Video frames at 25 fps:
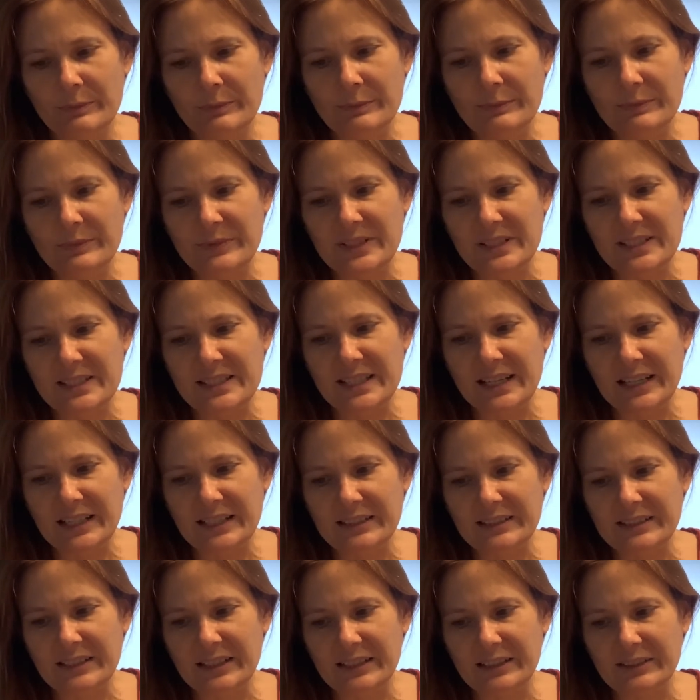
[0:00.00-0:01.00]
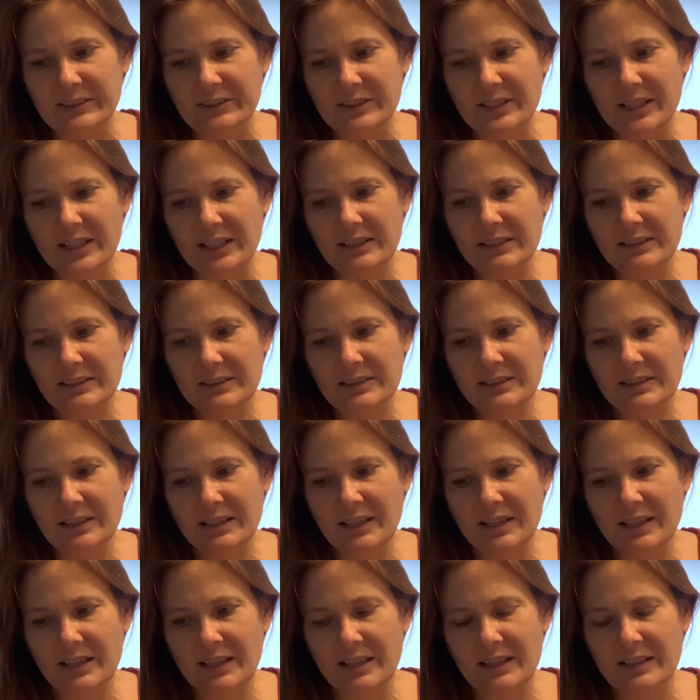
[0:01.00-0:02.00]
The second iron night,
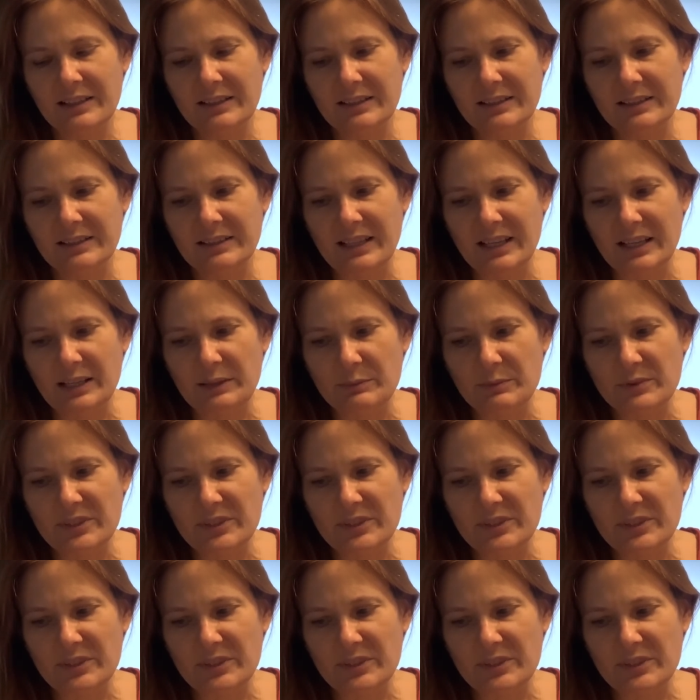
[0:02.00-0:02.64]
the same